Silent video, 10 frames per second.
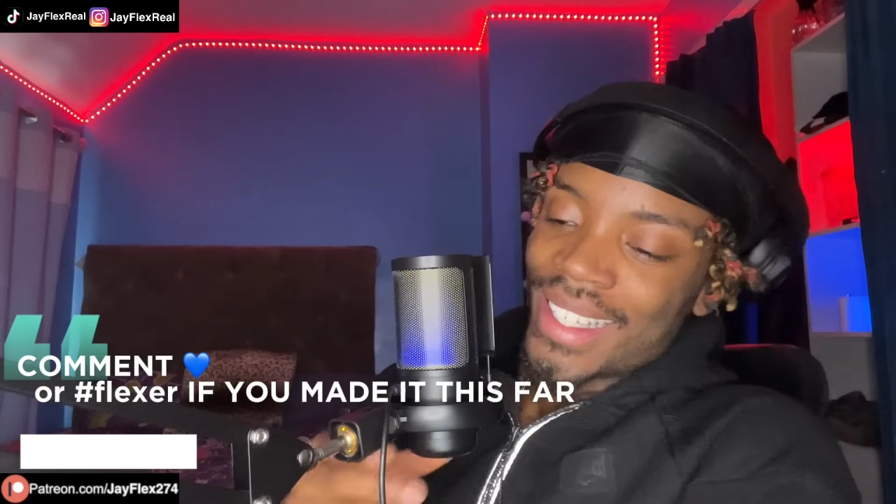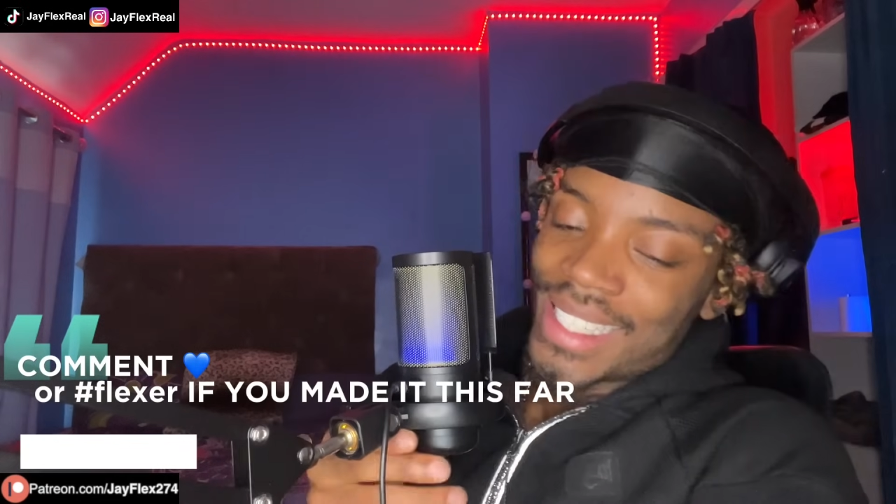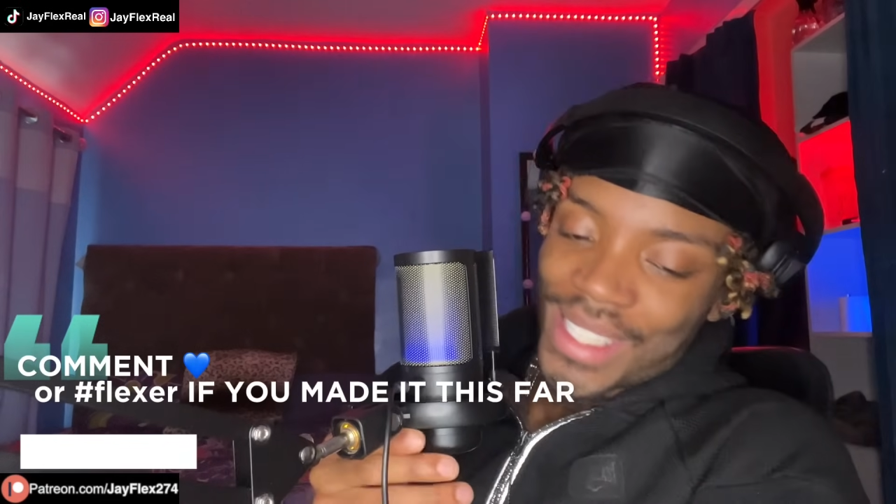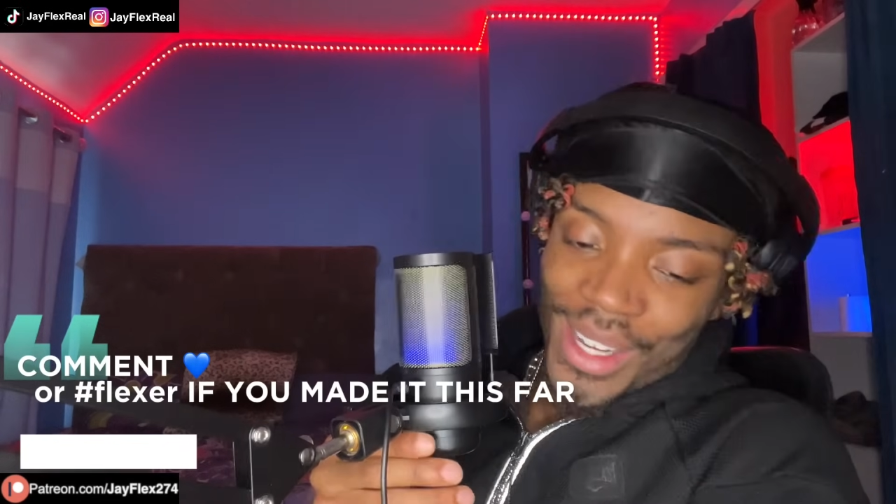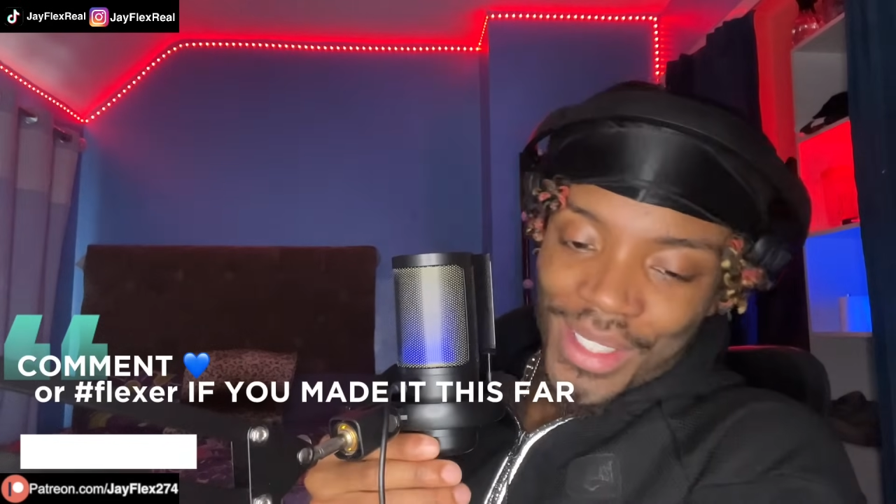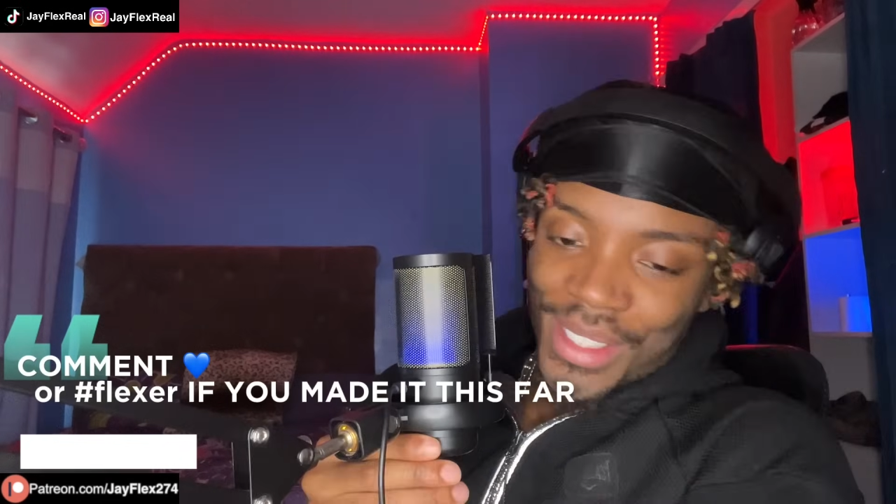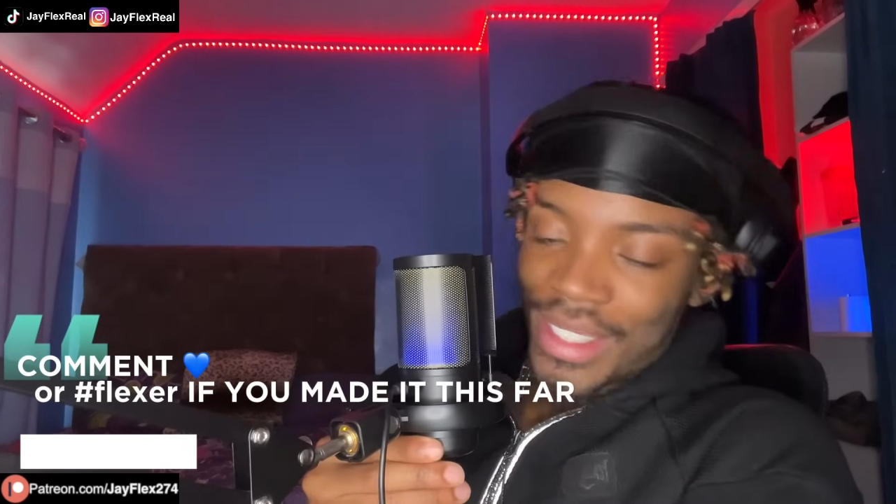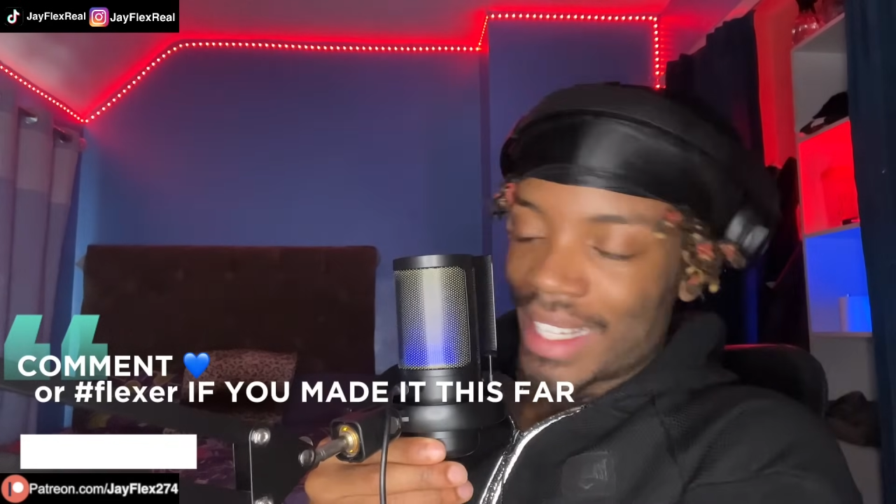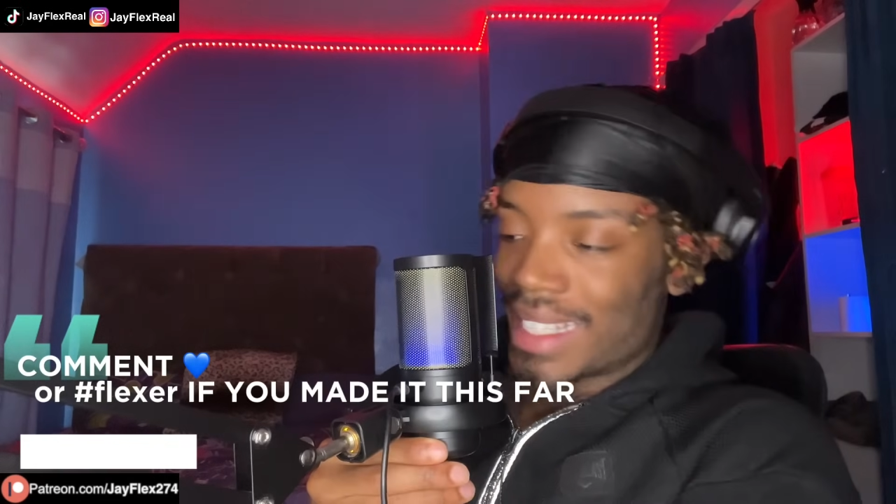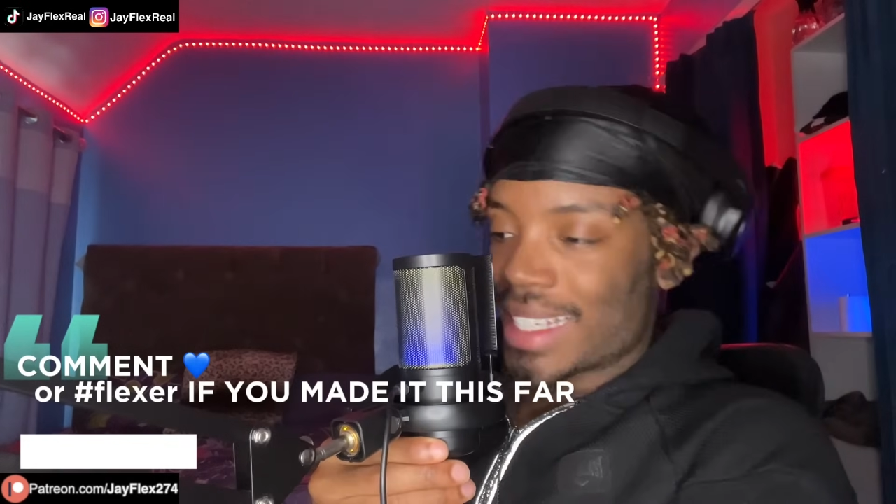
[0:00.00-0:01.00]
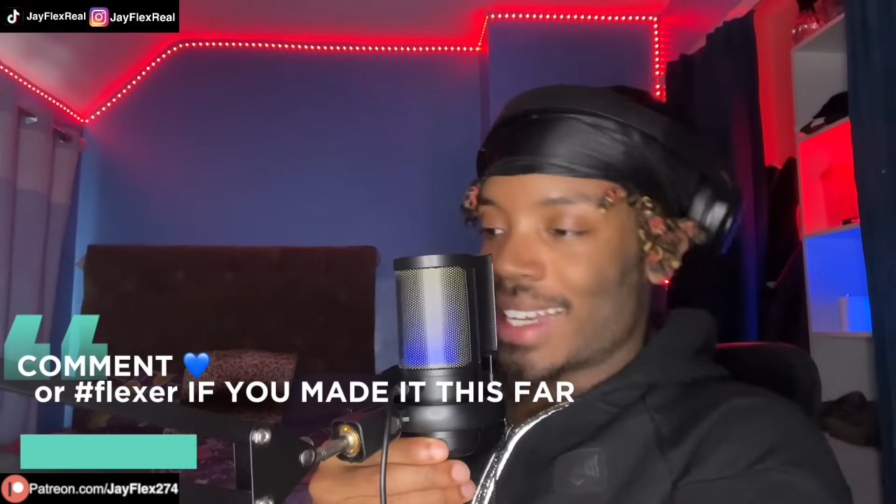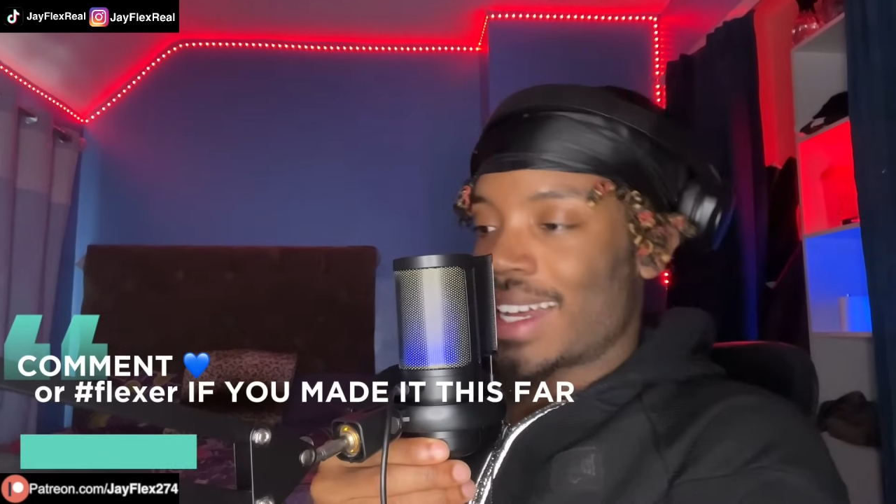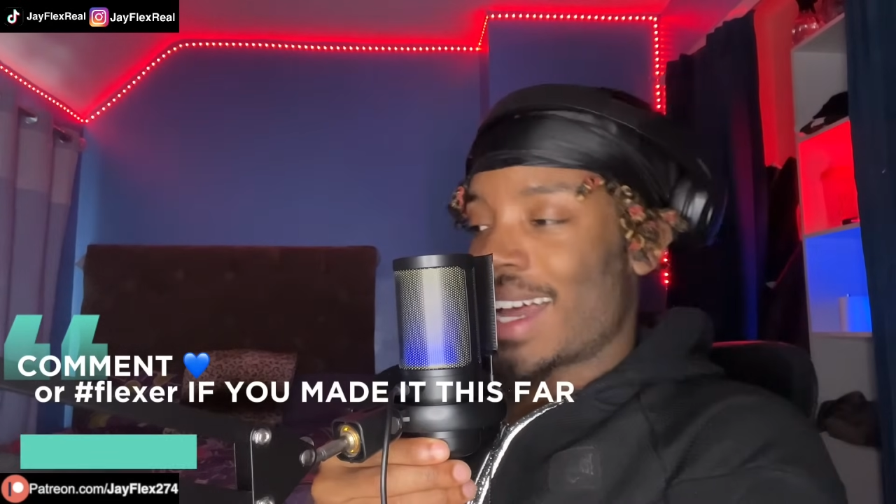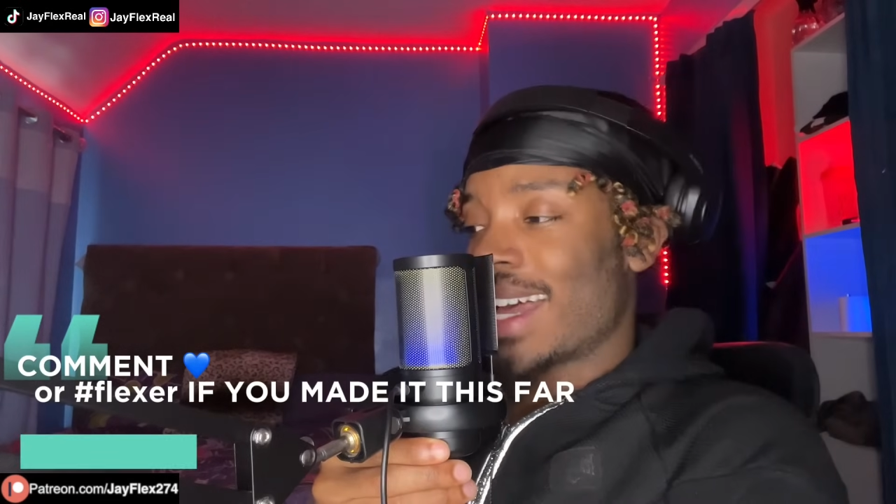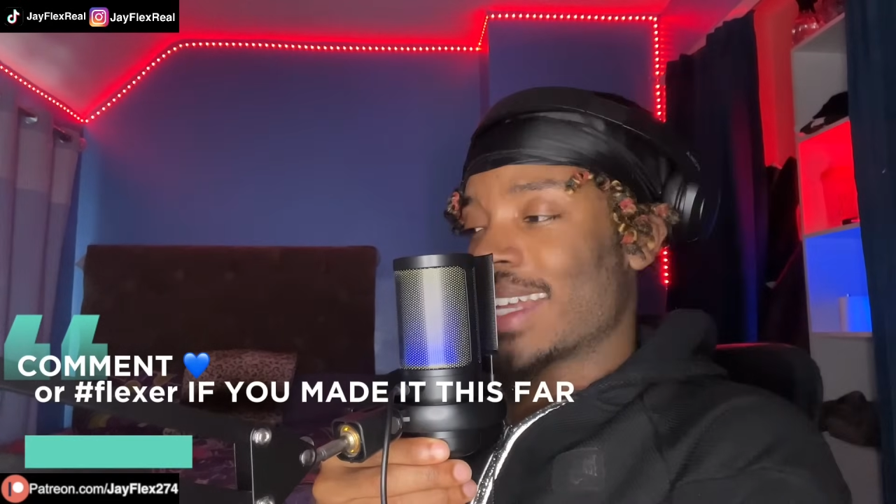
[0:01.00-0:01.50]
Shout out to you guys.
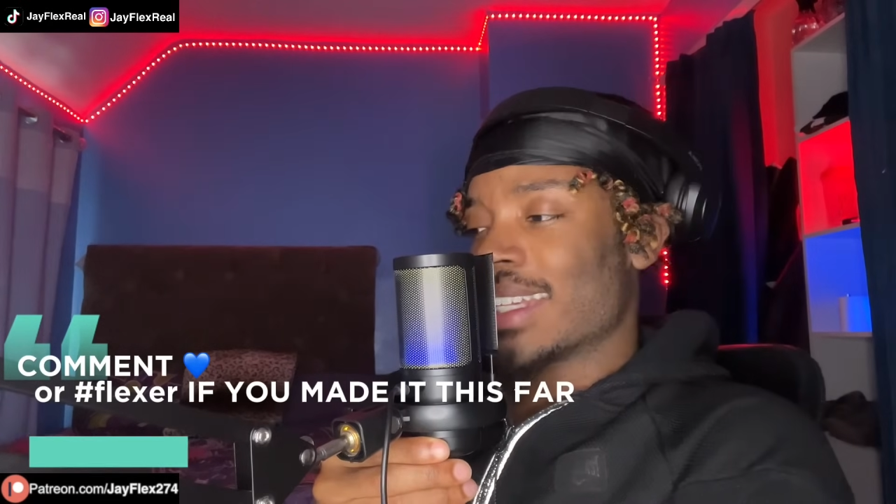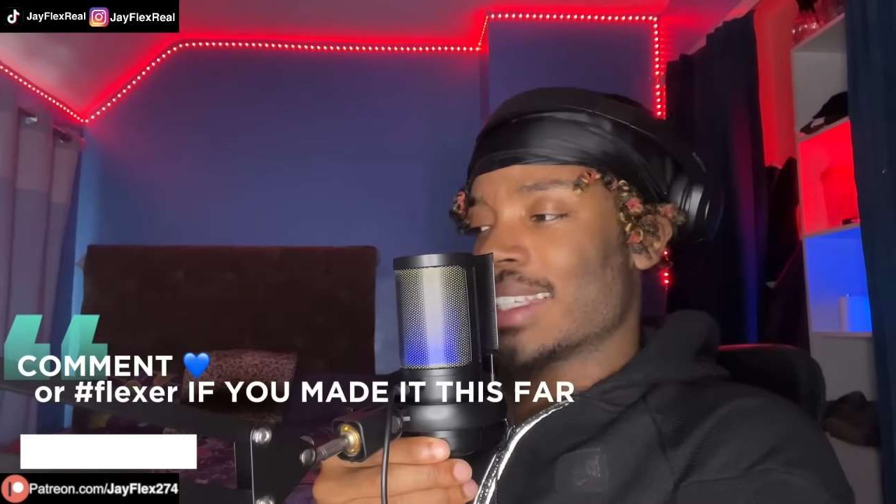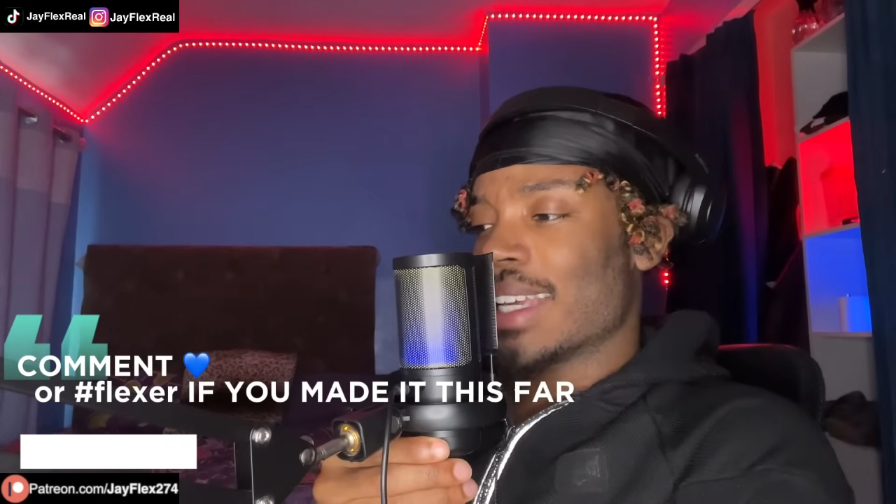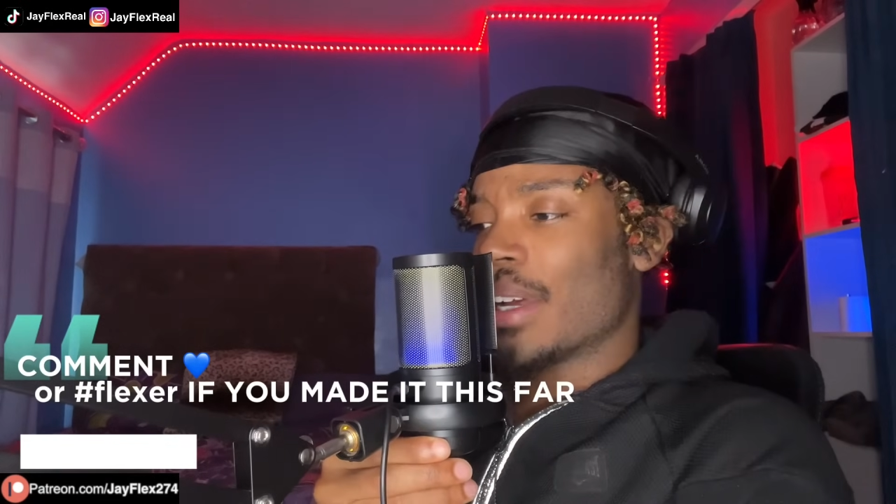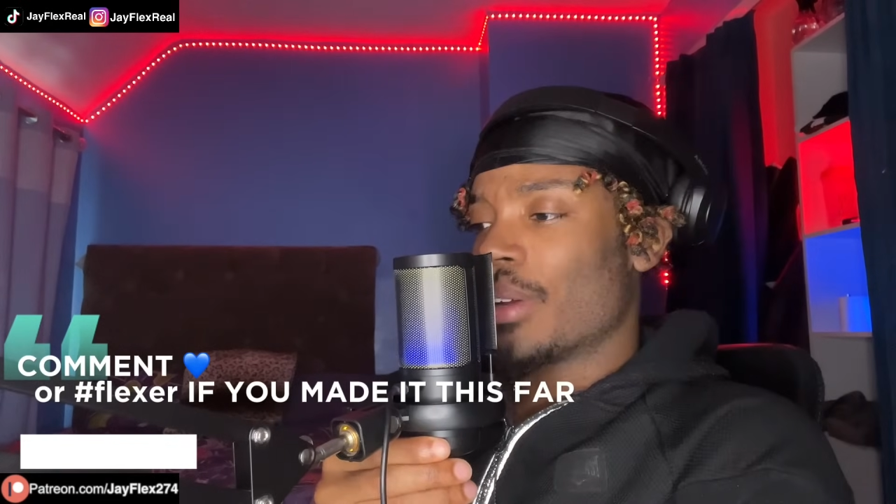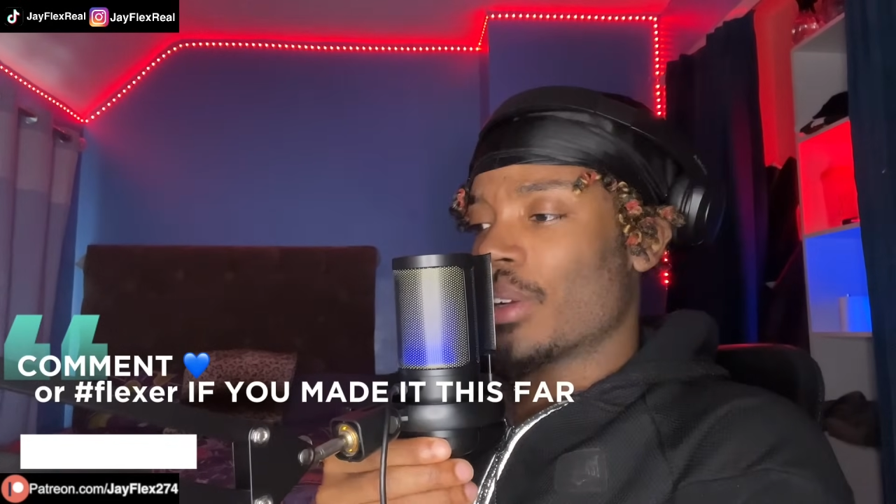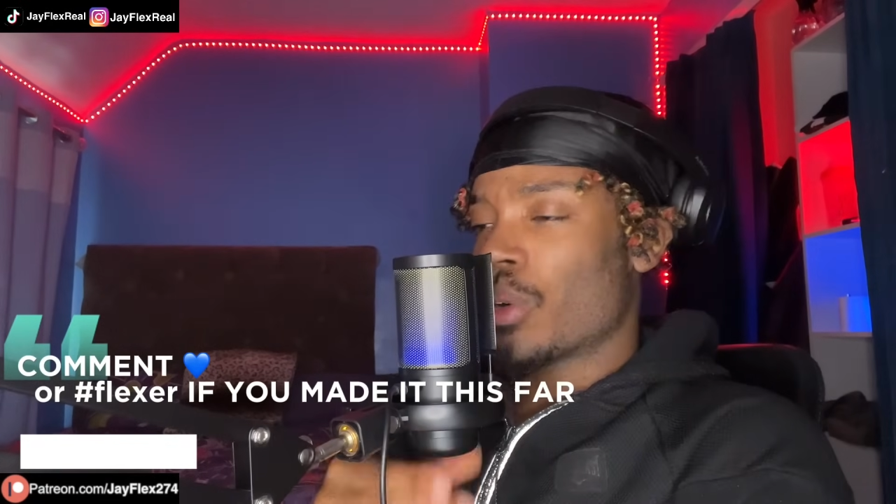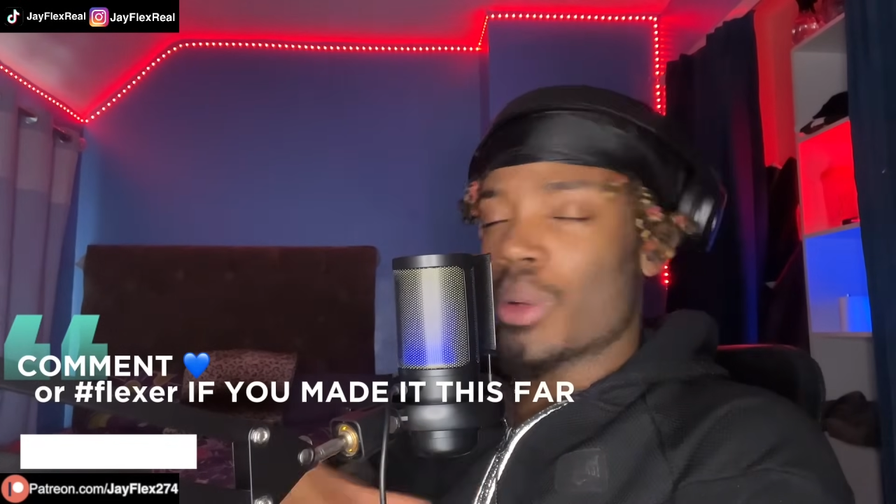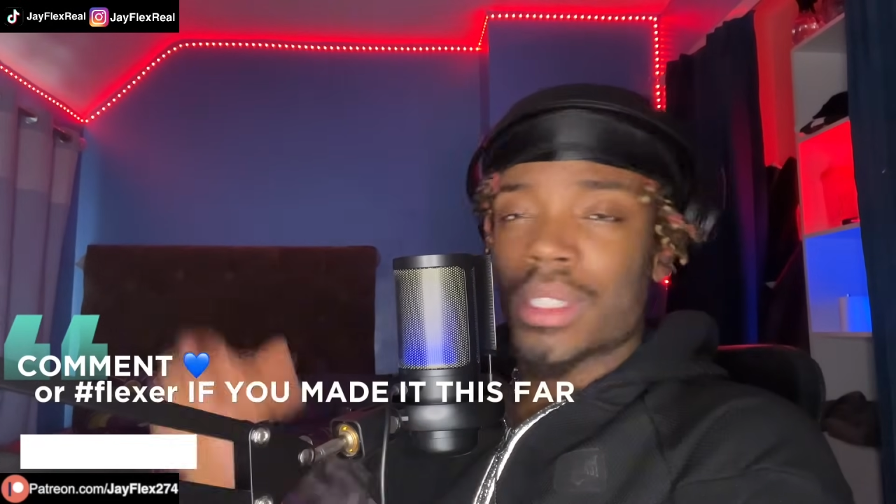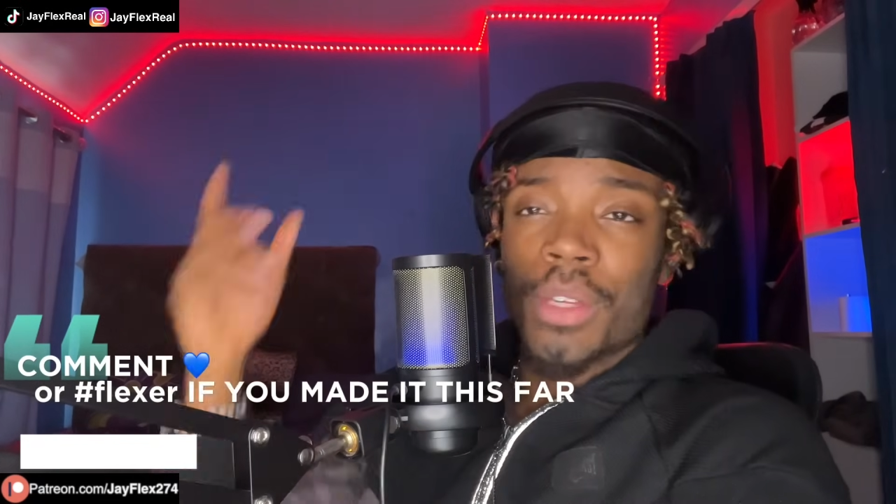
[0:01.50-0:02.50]
And yeah, of course,